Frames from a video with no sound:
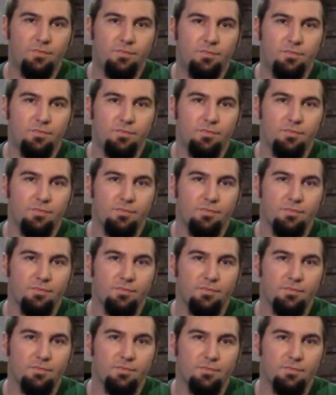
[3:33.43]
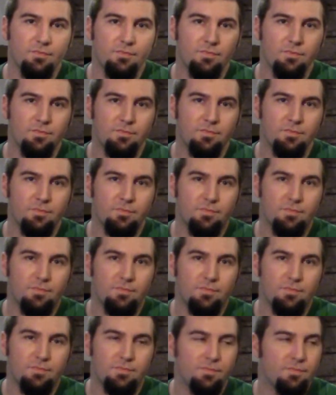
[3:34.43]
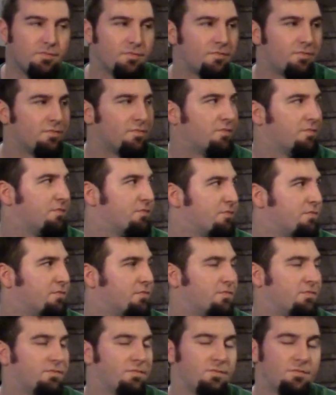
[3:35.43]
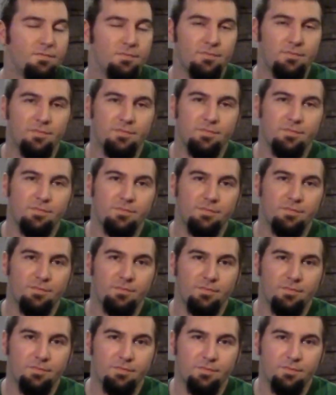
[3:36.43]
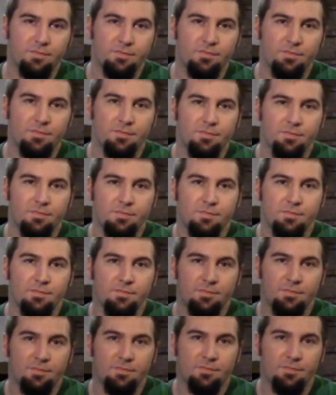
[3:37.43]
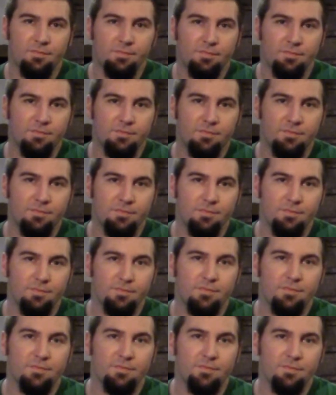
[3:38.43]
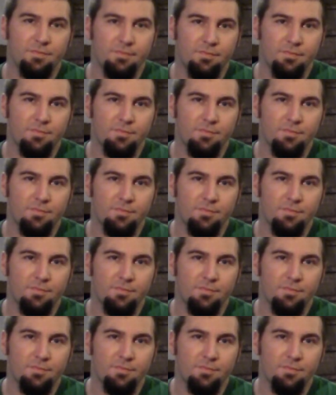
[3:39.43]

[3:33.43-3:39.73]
(not speaking)